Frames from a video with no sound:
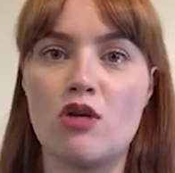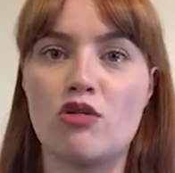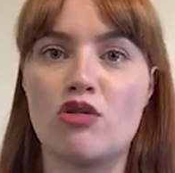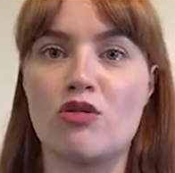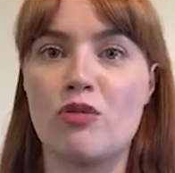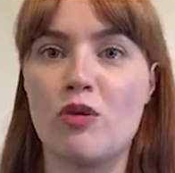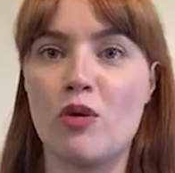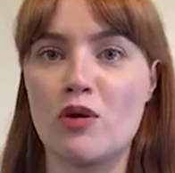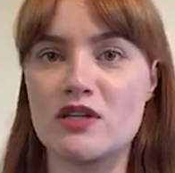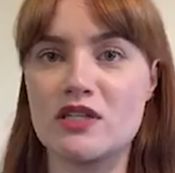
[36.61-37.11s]

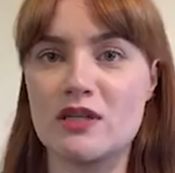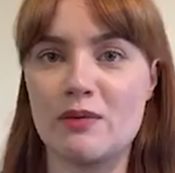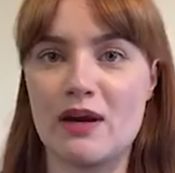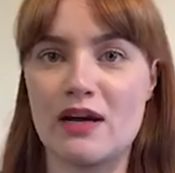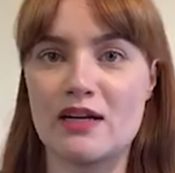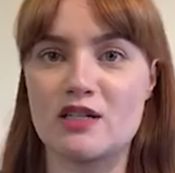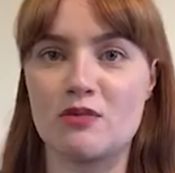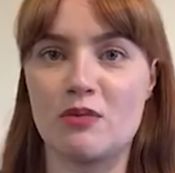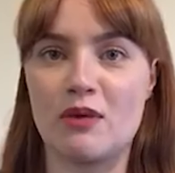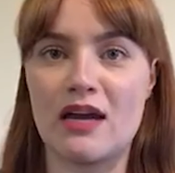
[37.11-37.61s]
reporting
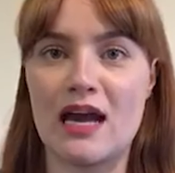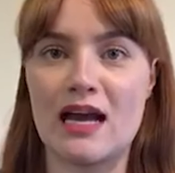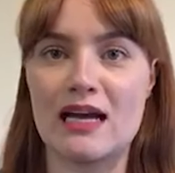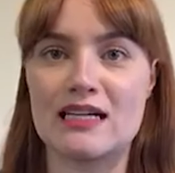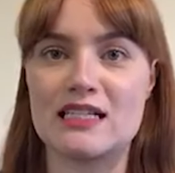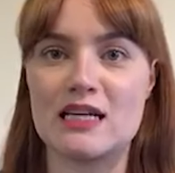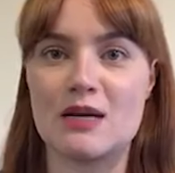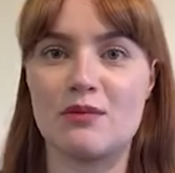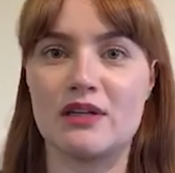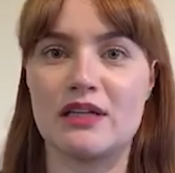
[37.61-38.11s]
back to my
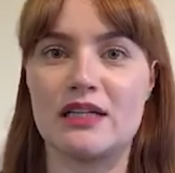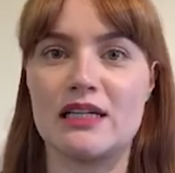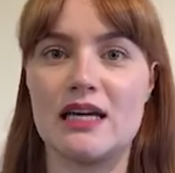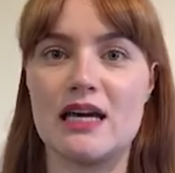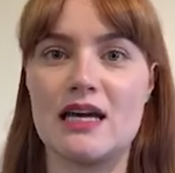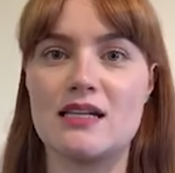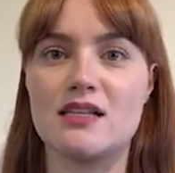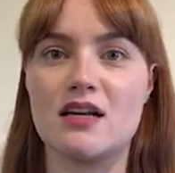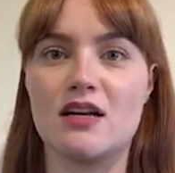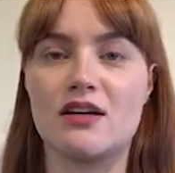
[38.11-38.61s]
academic
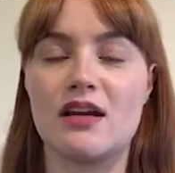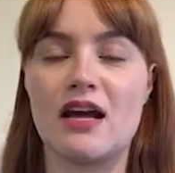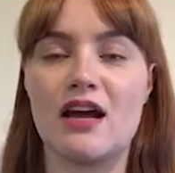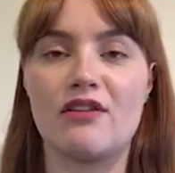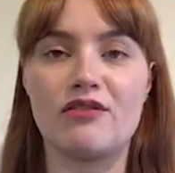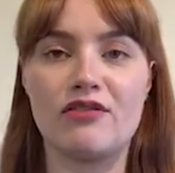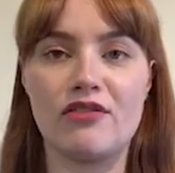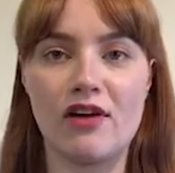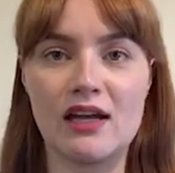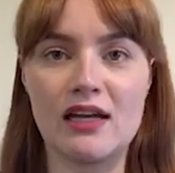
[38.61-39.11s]
liaison, and
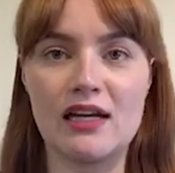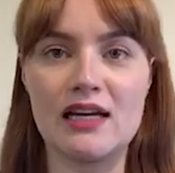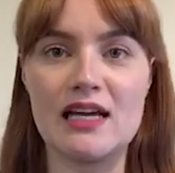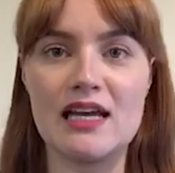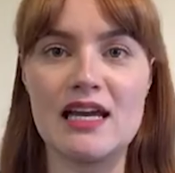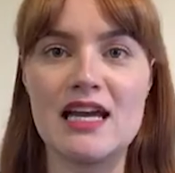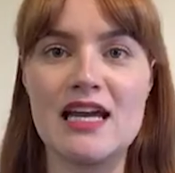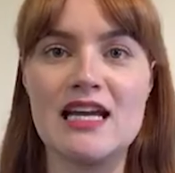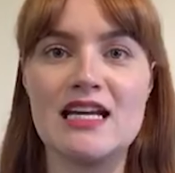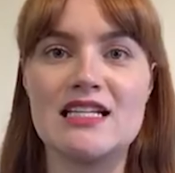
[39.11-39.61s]

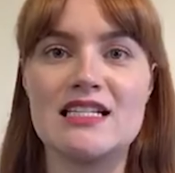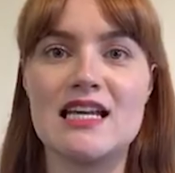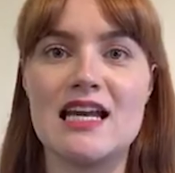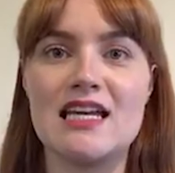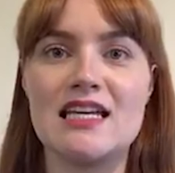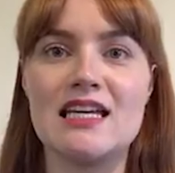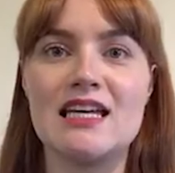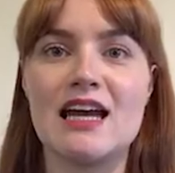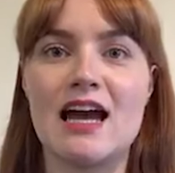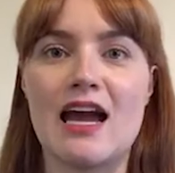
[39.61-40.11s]
finally,
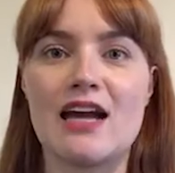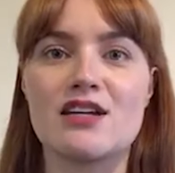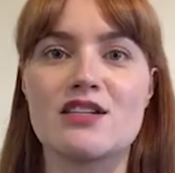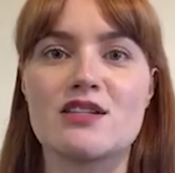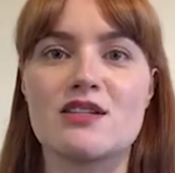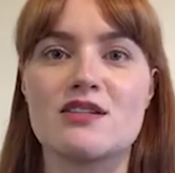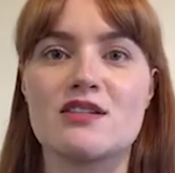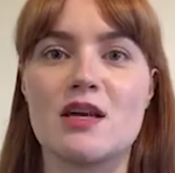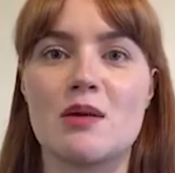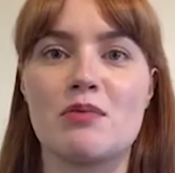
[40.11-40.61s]
taking
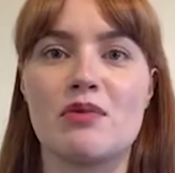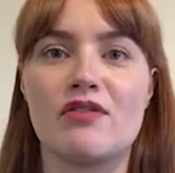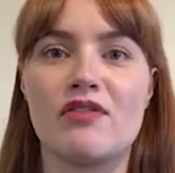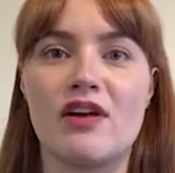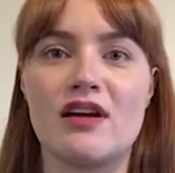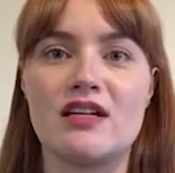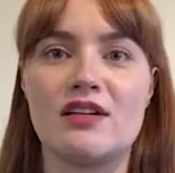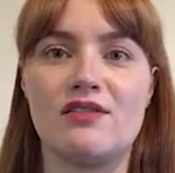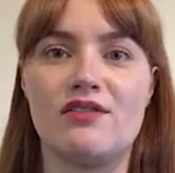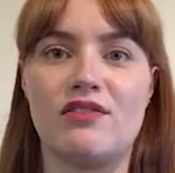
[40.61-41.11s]
actions and
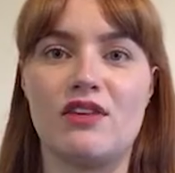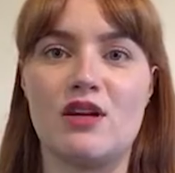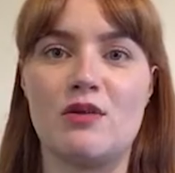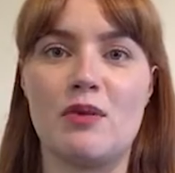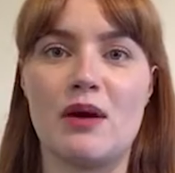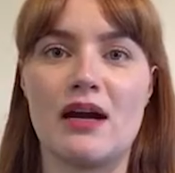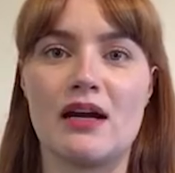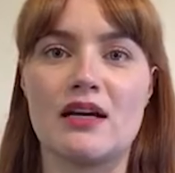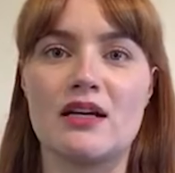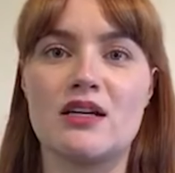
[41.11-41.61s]
providing
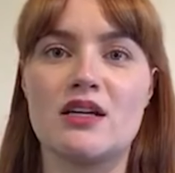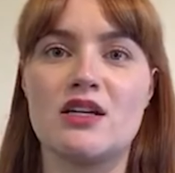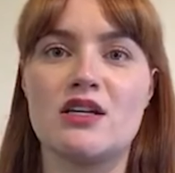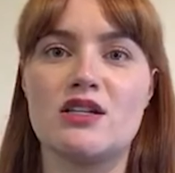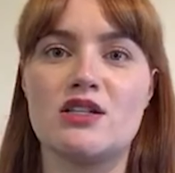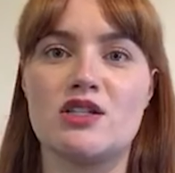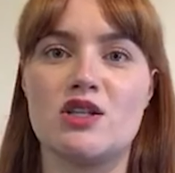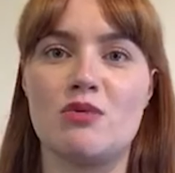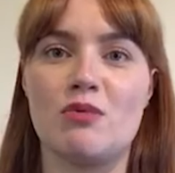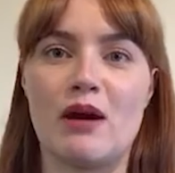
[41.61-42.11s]
feedback
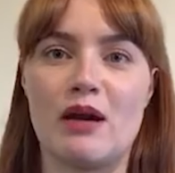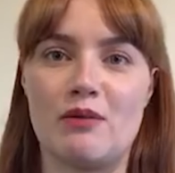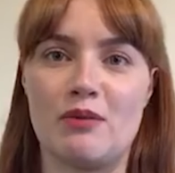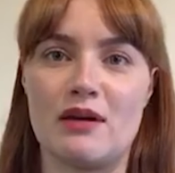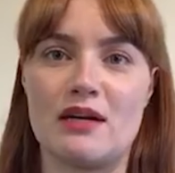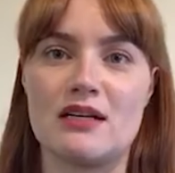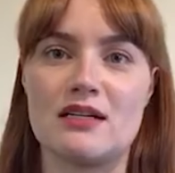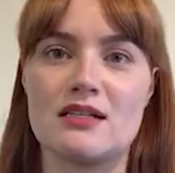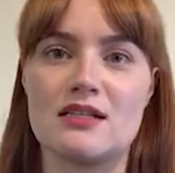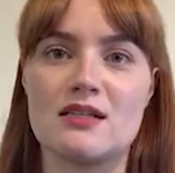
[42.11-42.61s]
to my
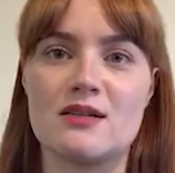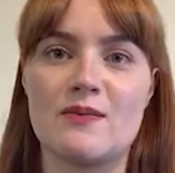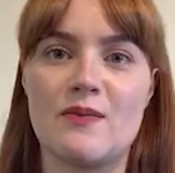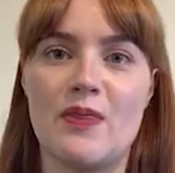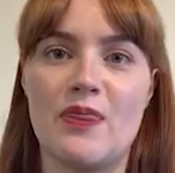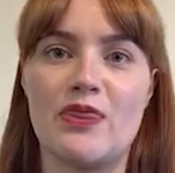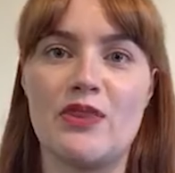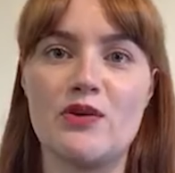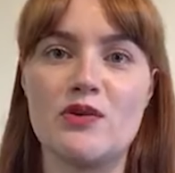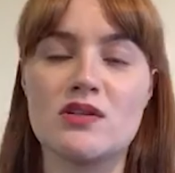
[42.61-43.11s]
peers,
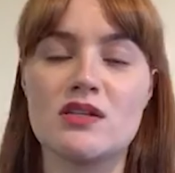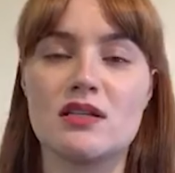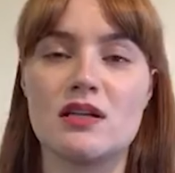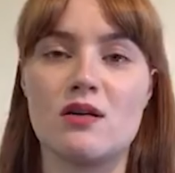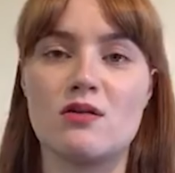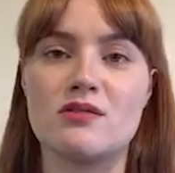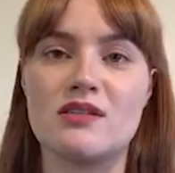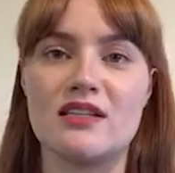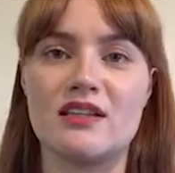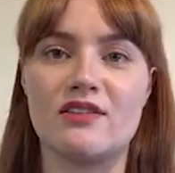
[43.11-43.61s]
thus
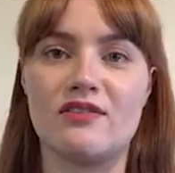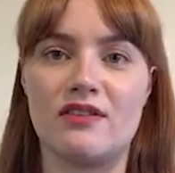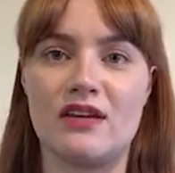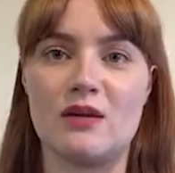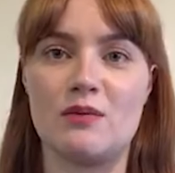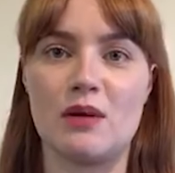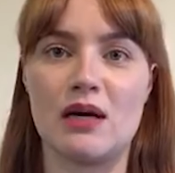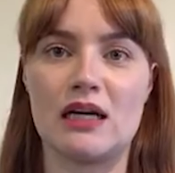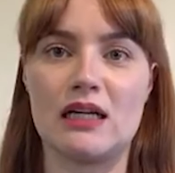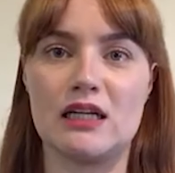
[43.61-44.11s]
closing the
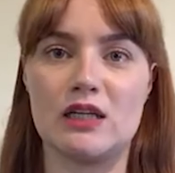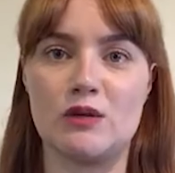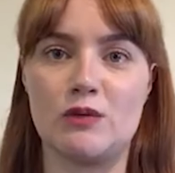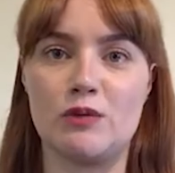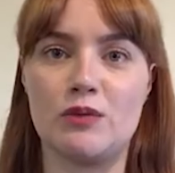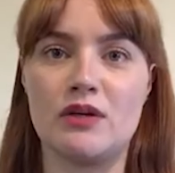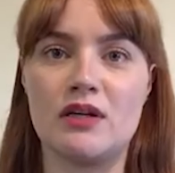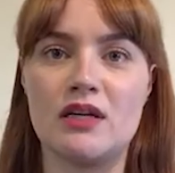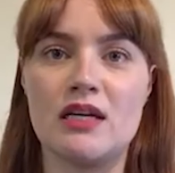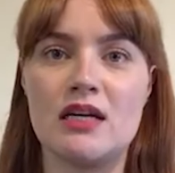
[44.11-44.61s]
feedback loop.